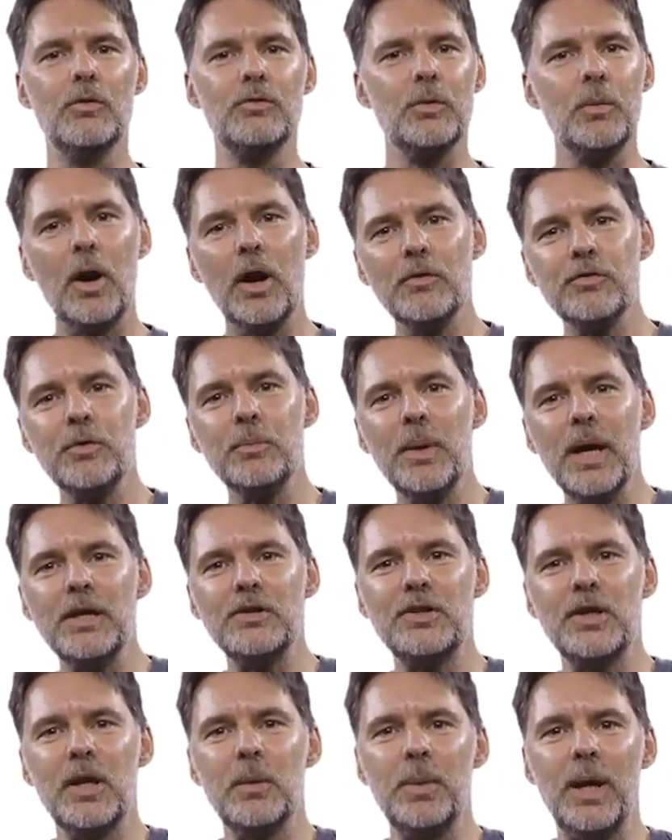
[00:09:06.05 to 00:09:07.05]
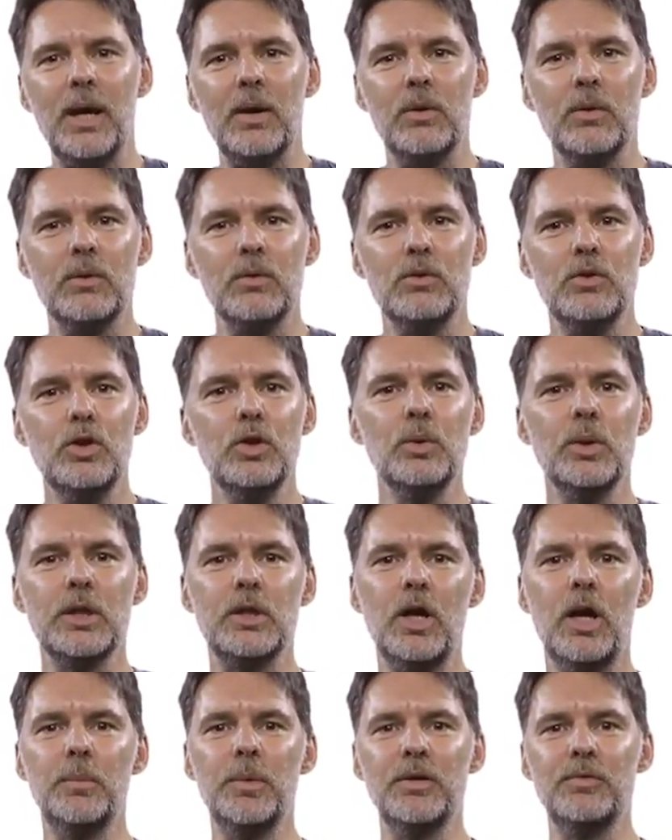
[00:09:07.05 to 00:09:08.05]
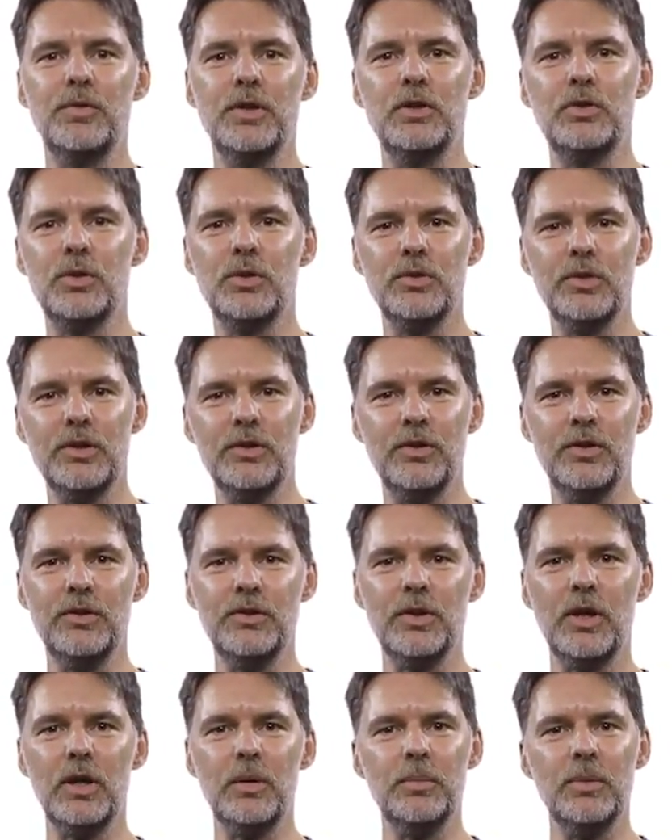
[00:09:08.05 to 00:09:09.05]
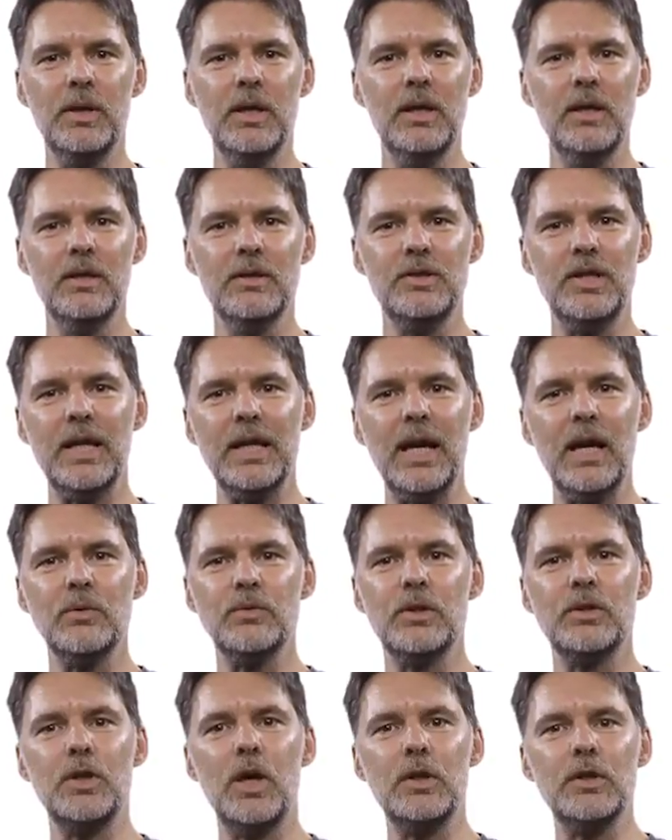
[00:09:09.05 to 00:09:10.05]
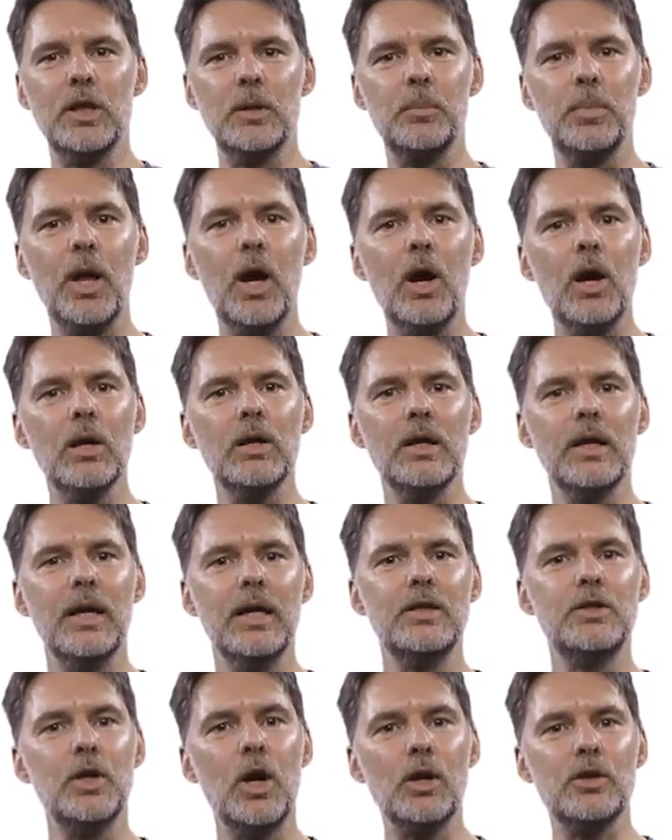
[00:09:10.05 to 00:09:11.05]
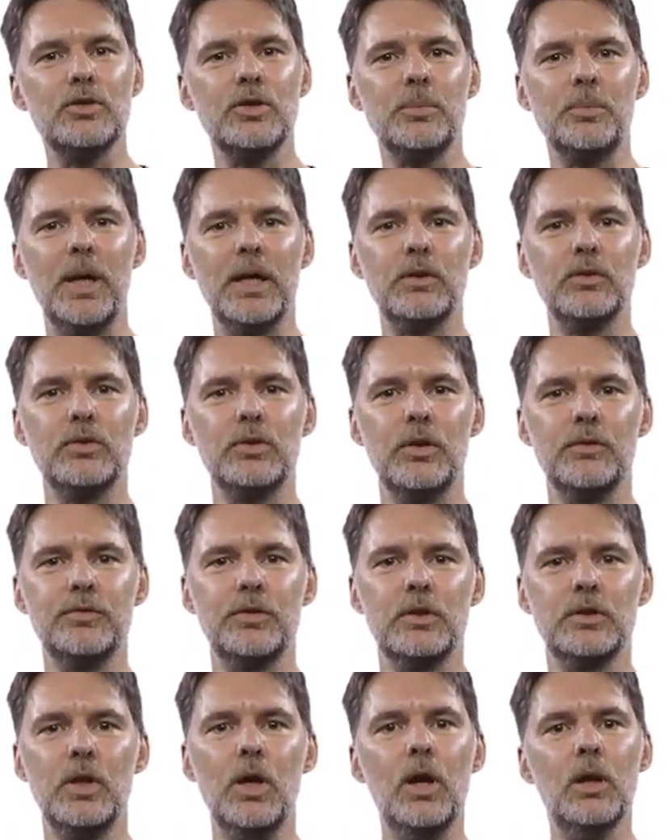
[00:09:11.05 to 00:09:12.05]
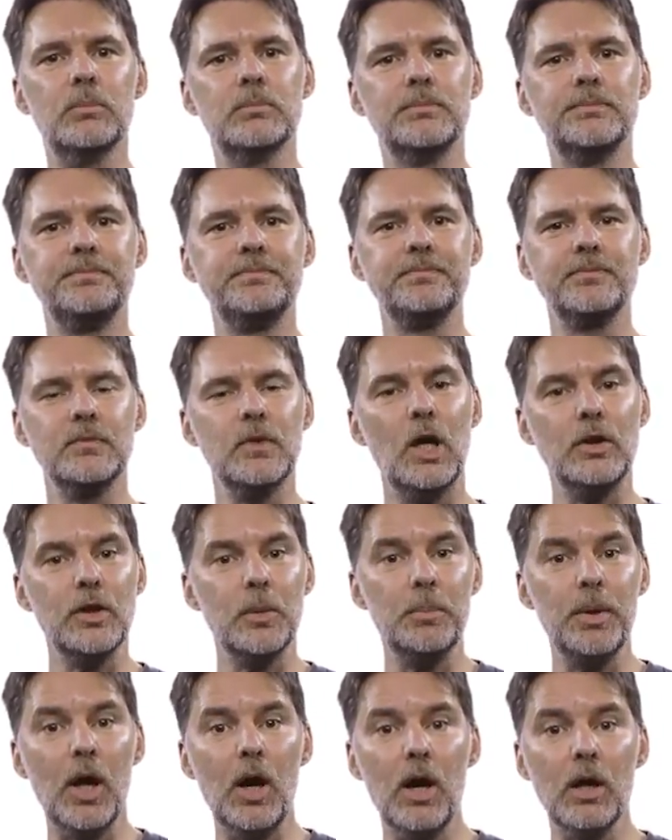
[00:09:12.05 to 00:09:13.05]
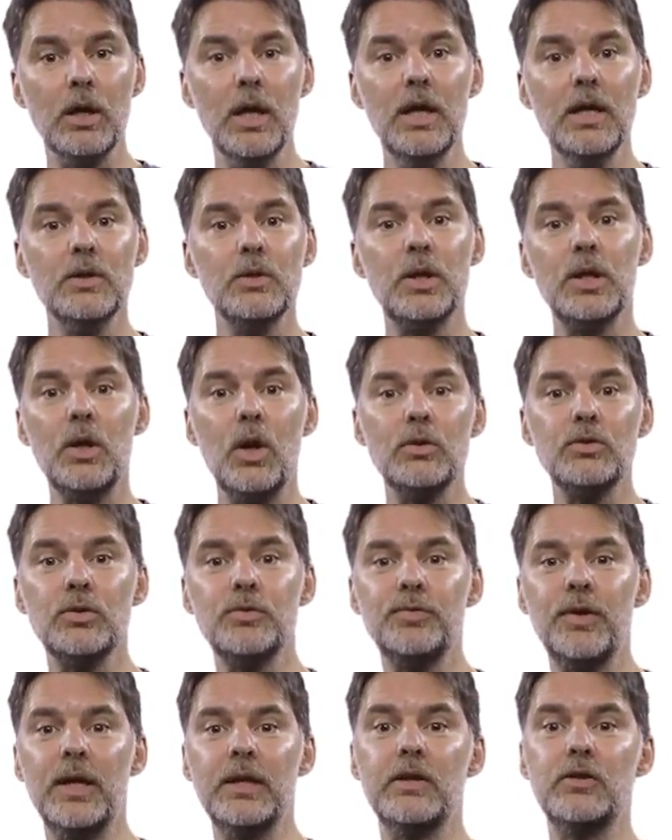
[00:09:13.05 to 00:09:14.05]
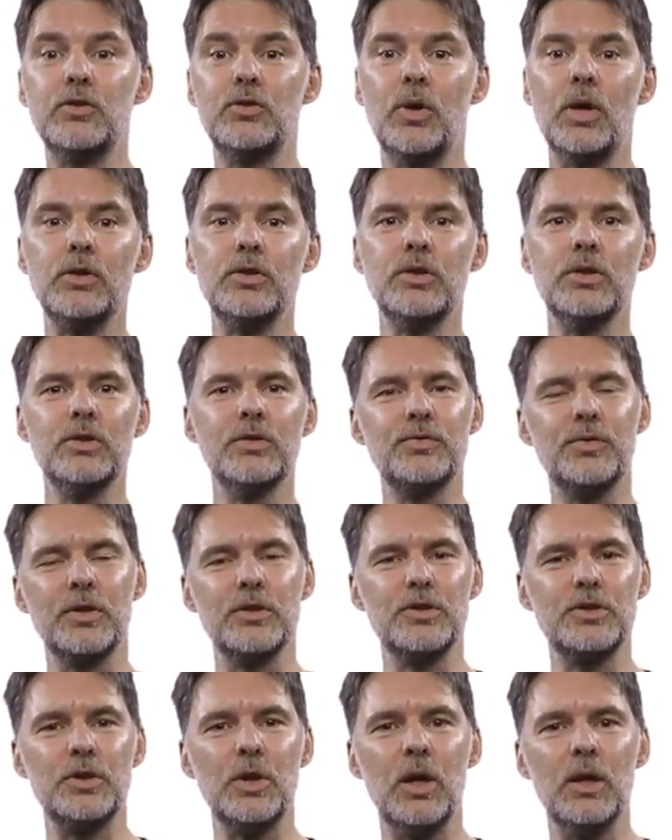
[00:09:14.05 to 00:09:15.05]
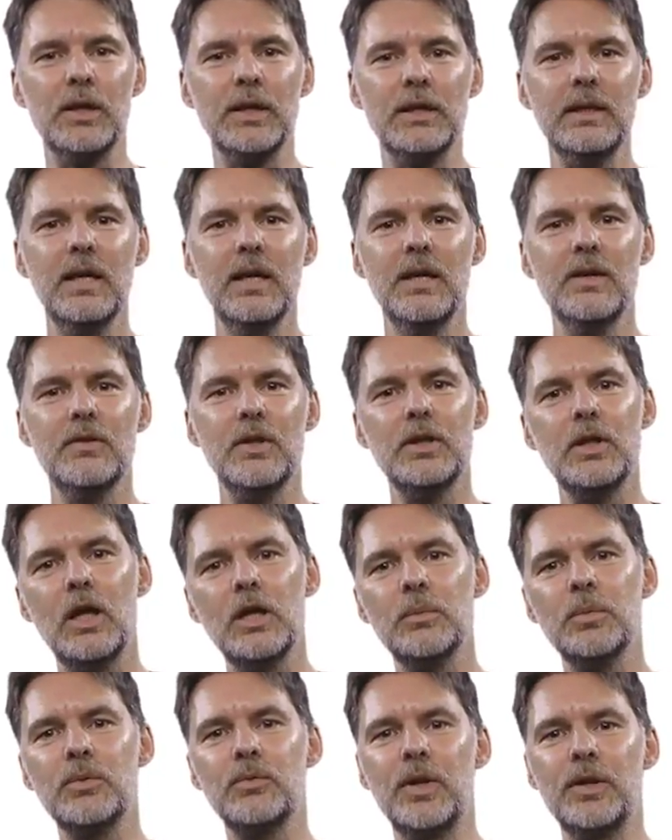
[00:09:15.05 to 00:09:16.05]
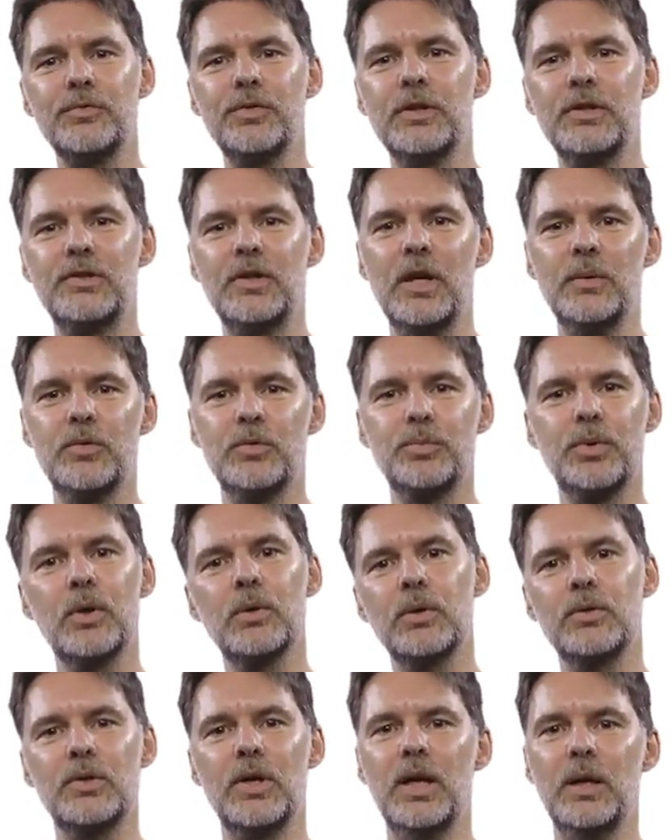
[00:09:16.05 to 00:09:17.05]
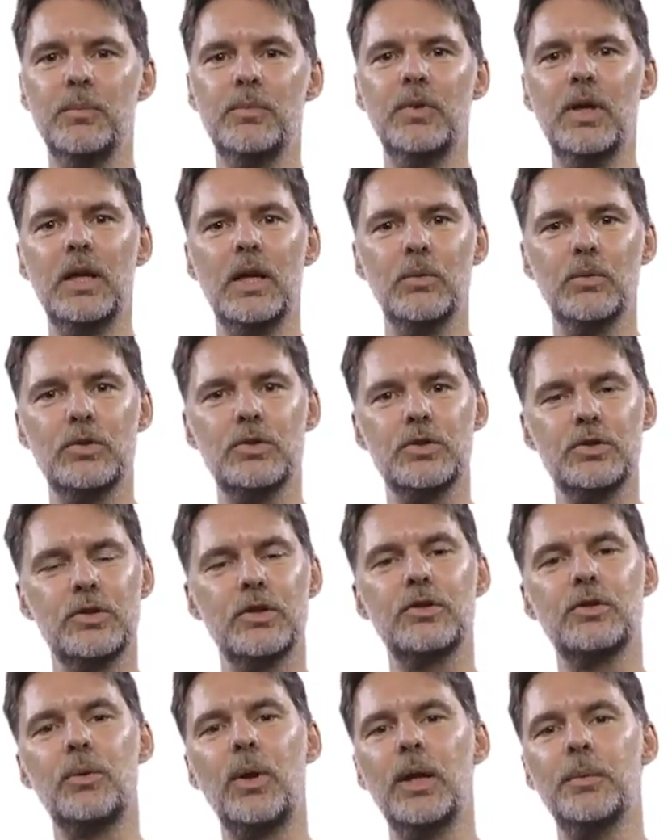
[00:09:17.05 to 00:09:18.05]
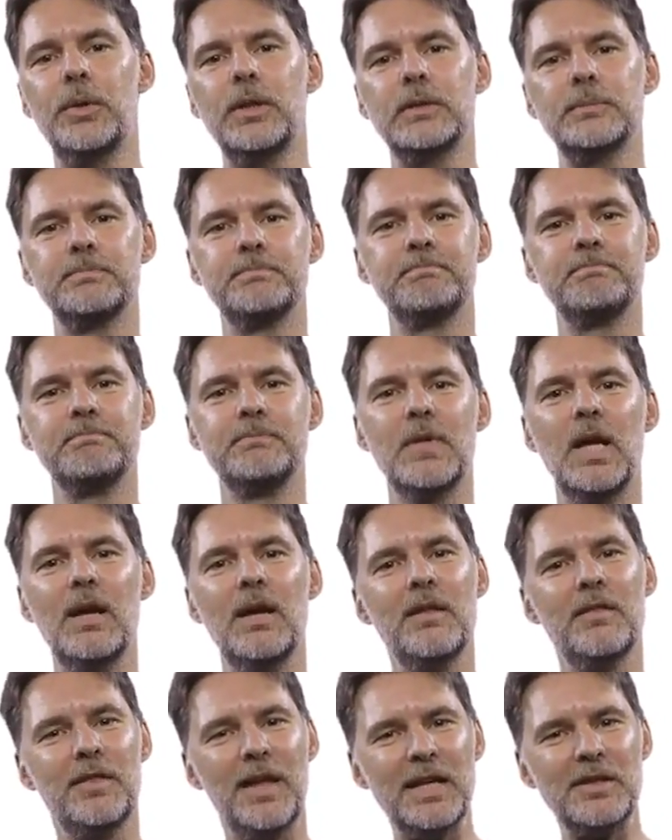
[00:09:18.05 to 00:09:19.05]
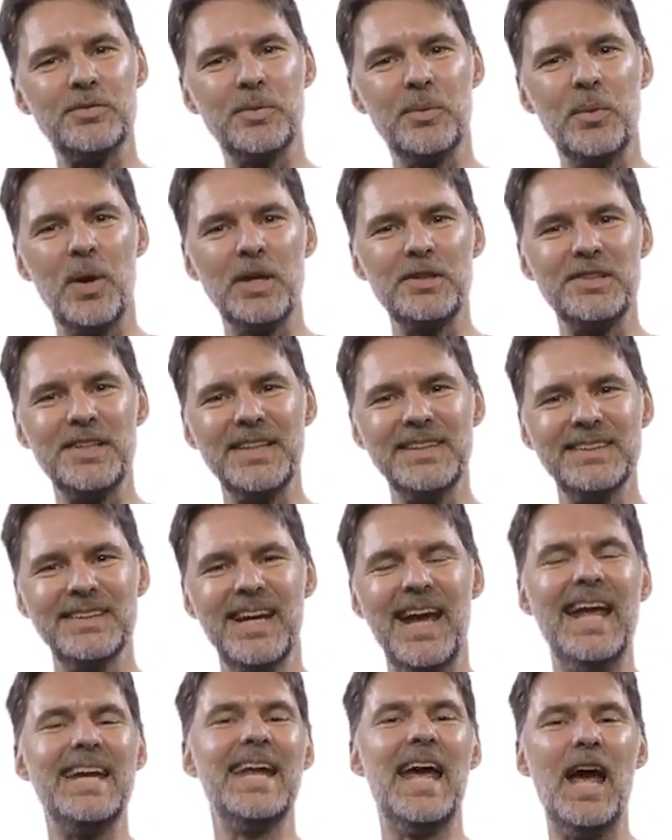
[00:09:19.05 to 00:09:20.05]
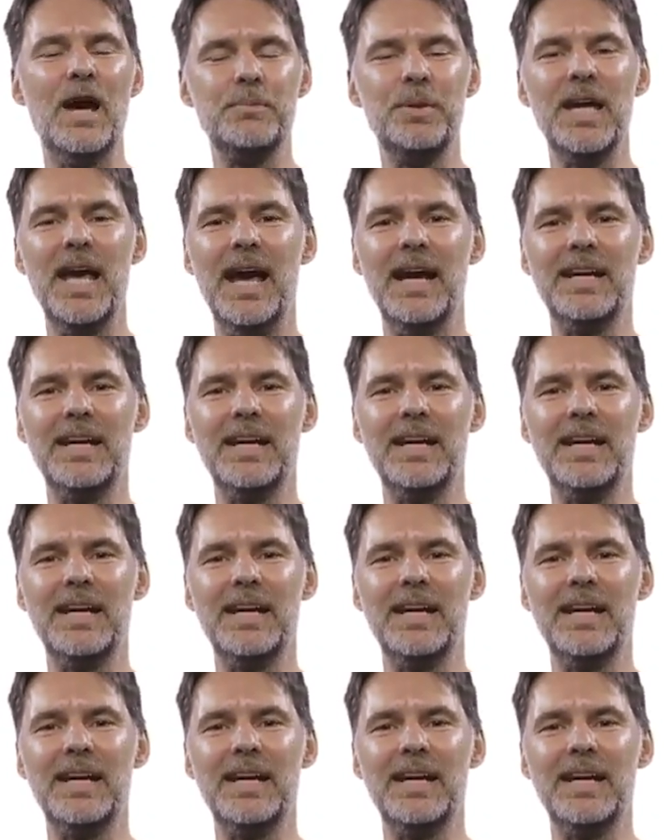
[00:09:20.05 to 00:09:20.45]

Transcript: For more information about new and coming features in C Sharp, check out the .NET blog and docs.microsoft.com. On the blog, you can also find instructions for installing the nullable reference types prototype that I was just describing. Thanks for watching, and happy